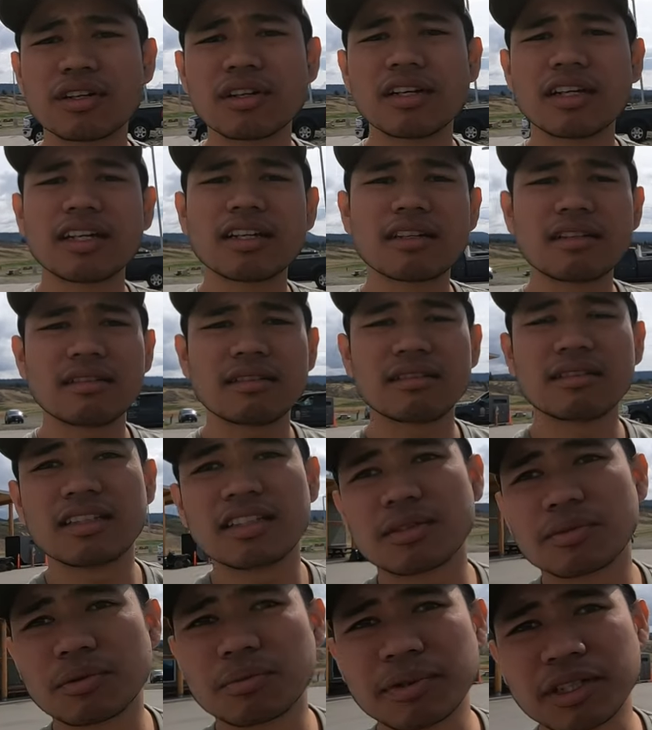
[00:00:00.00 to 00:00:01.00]
earlier,
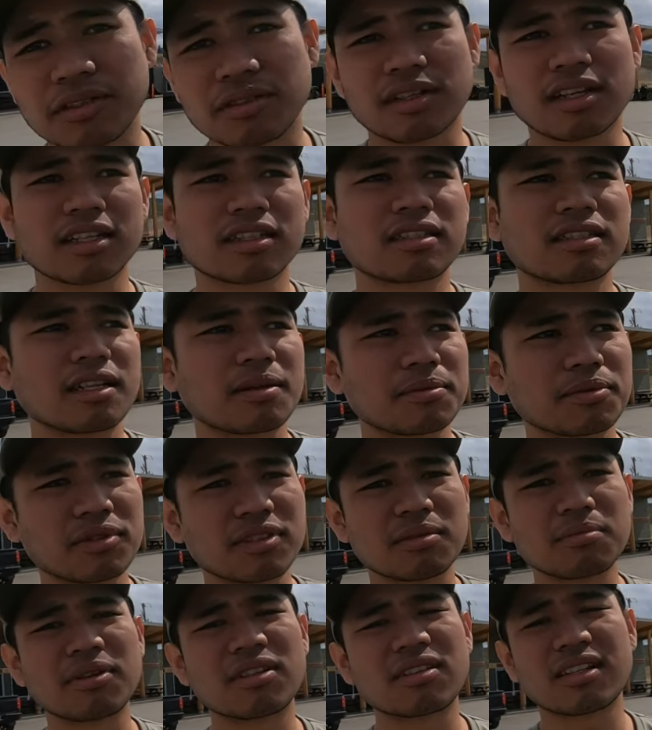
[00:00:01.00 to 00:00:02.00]
this would be your next stop. So
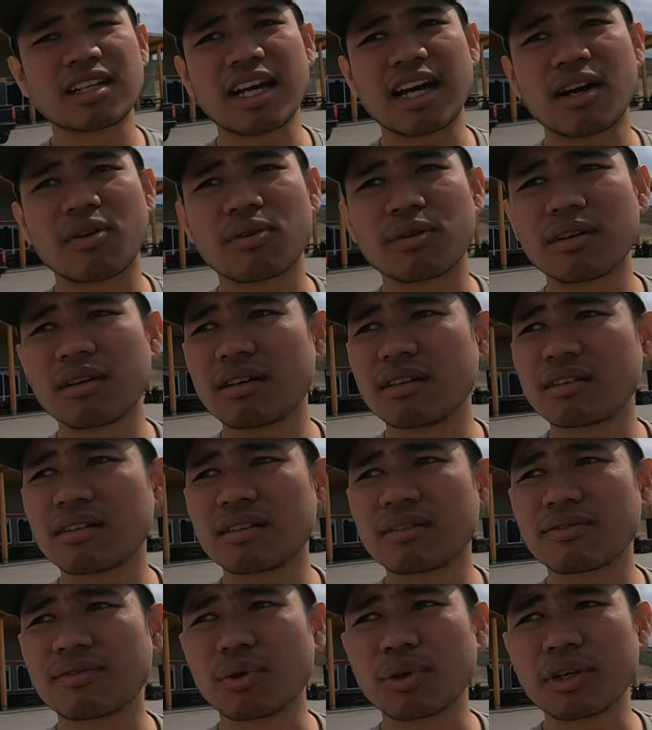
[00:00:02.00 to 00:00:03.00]
it's about an hour,
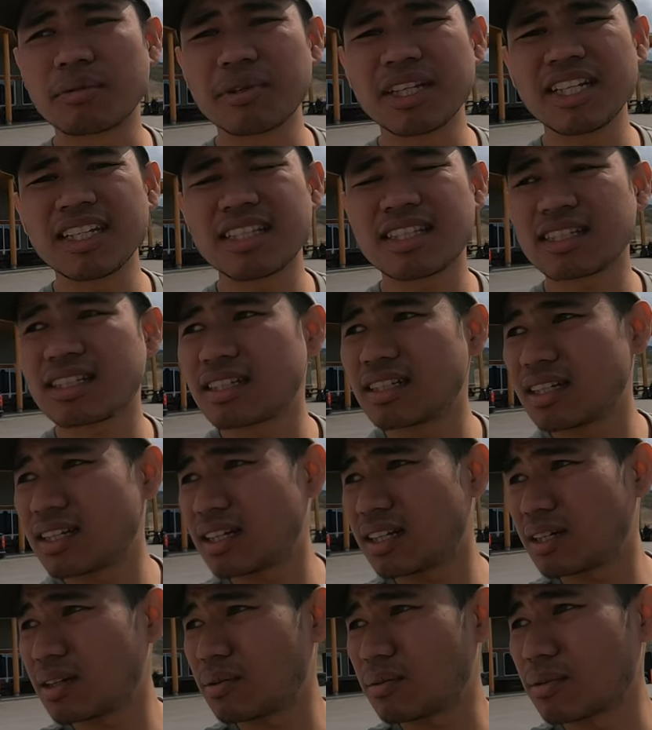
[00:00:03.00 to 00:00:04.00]
forty minutes
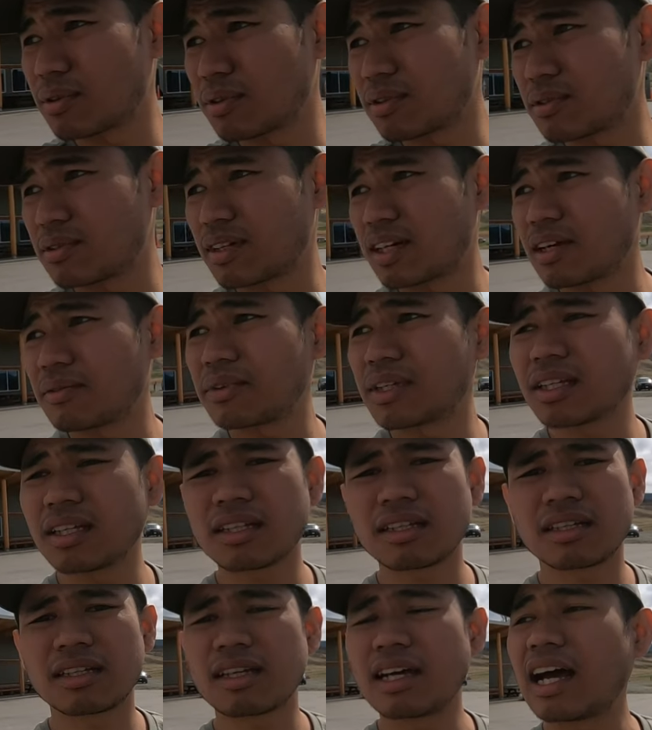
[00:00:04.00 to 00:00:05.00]
worth of driving
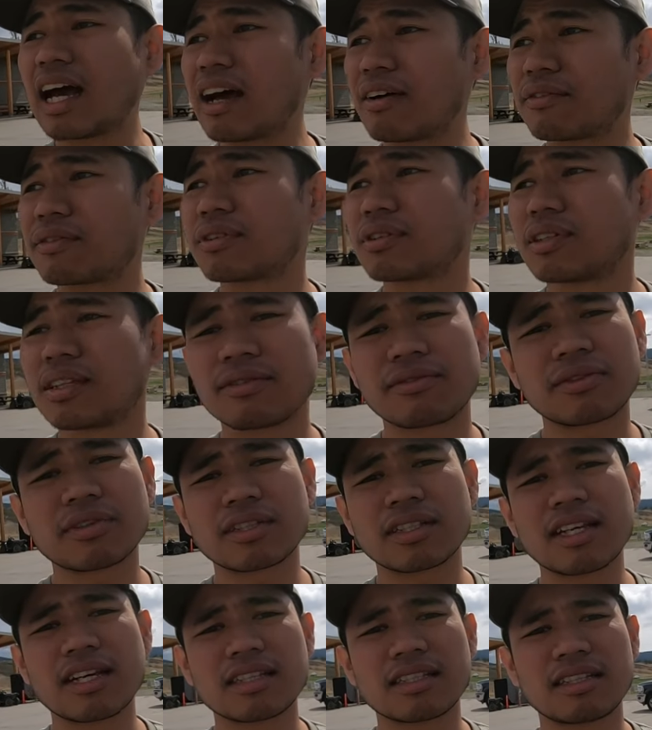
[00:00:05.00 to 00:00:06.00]
after that
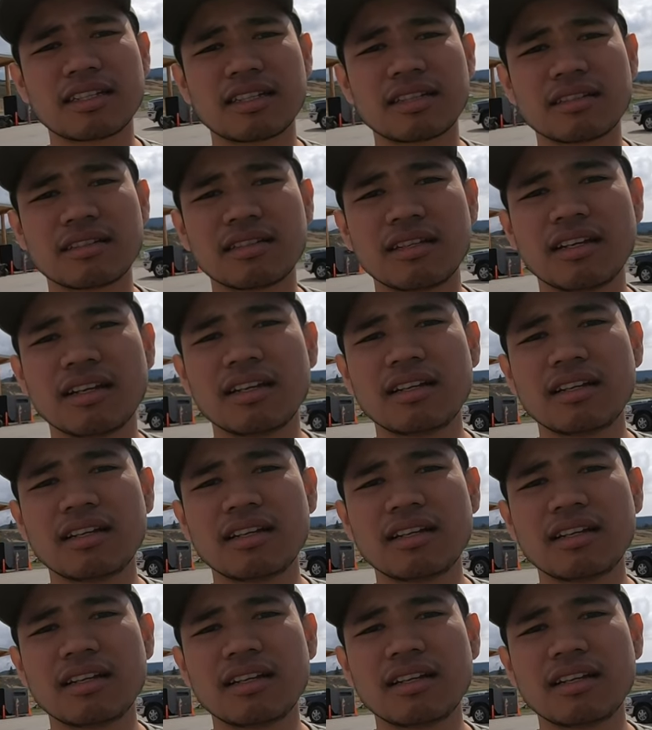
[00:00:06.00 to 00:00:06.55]
first gas station.